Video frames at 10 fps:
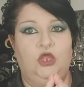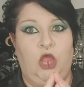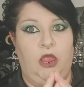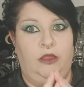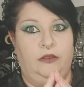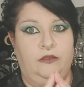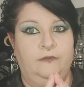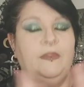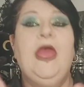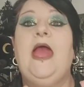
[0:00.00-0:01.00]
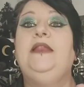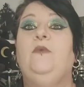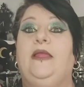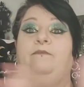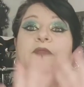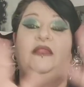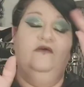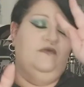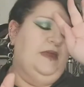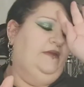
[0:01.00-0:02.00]
Cake. Anyway,
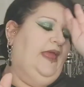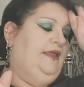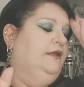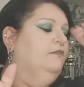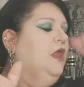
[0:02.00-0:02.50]
enough about cake.